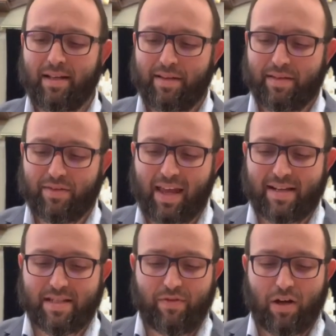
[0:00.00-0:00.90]
the
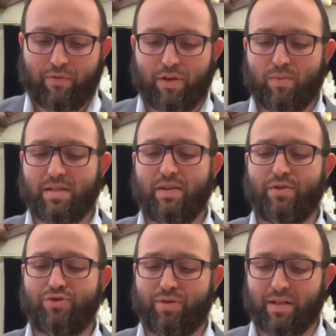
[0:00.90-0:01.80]
thanksgiving offering, was given
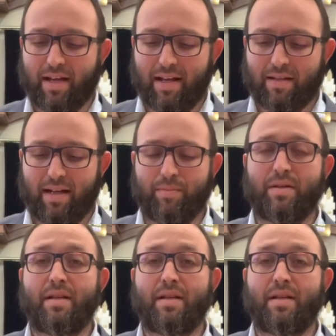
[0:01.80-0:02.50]
during the daytime.